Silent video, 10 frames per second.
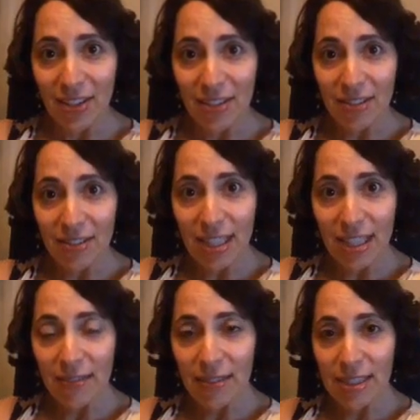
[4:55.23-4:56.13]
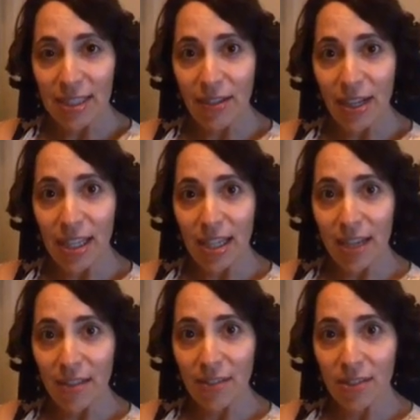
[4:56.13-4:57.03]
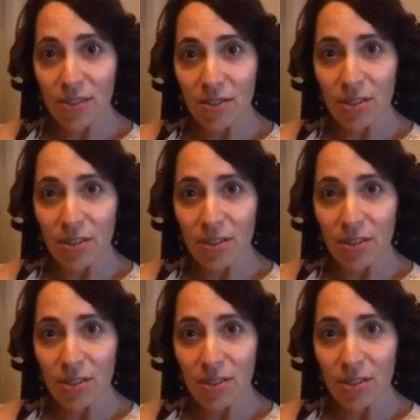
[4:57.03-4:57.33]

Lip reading: Hold on one second. Let me see if I can ever so